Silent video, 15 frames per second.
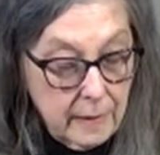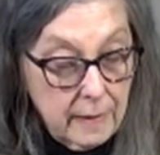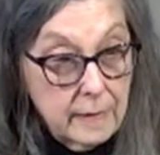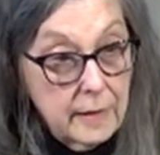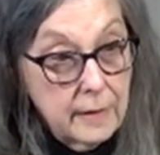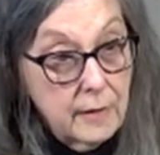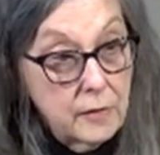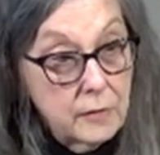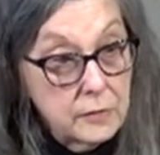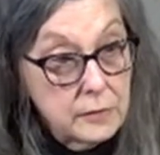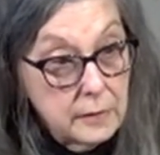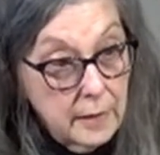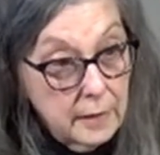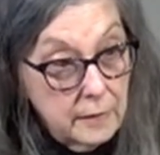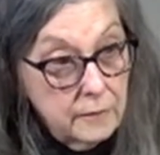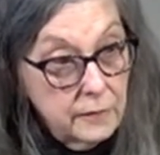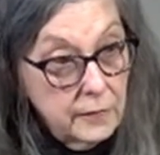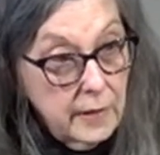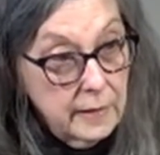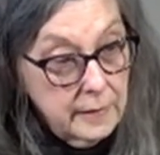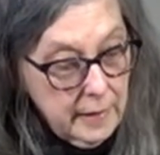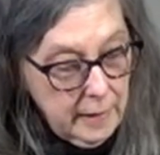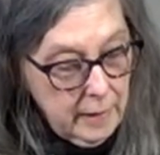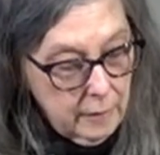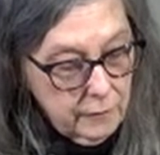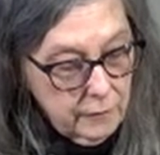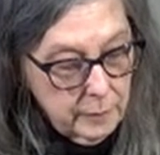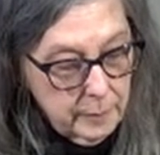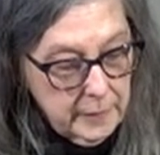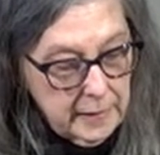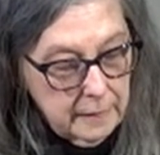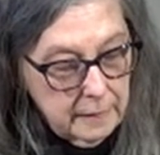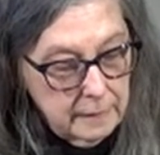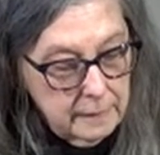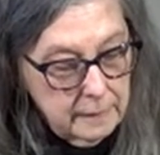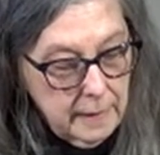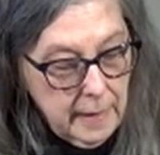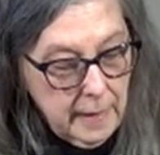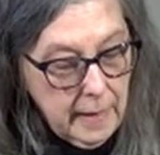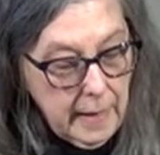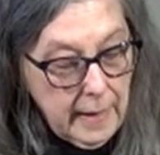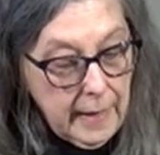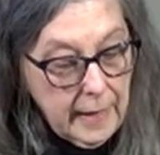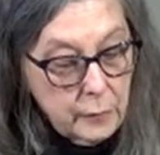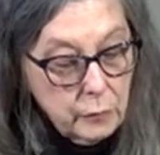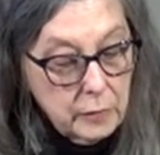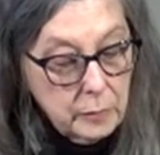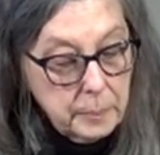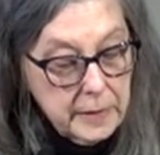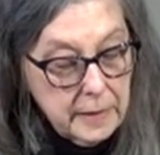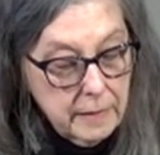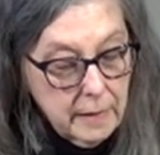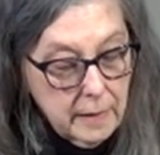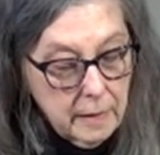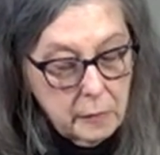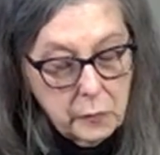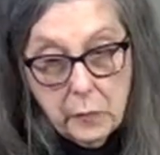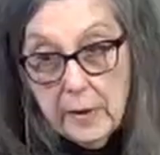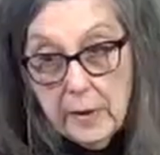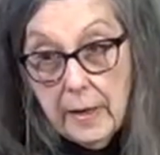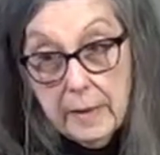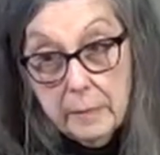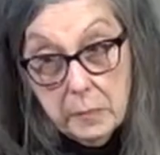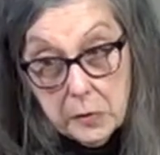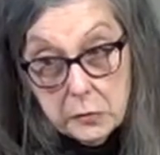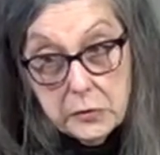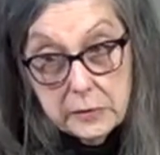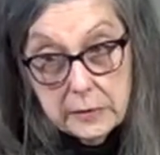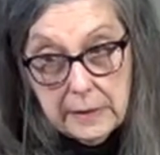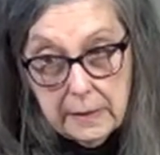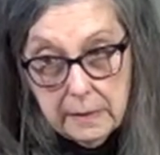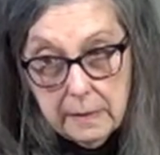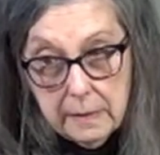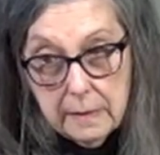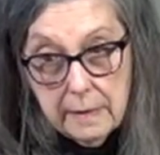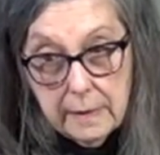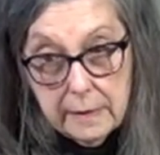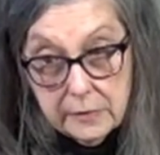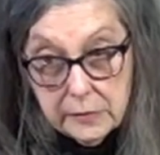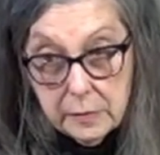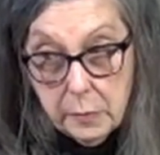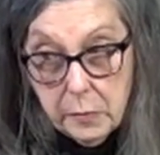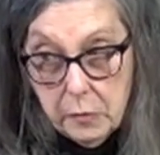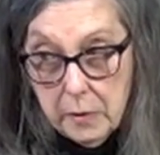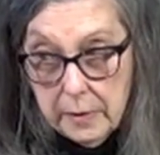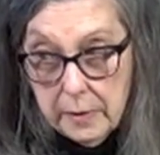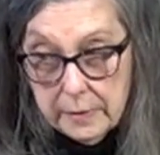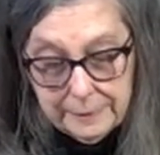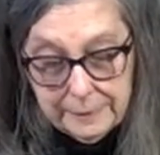that others love and care for me, and will be there when I most need their support.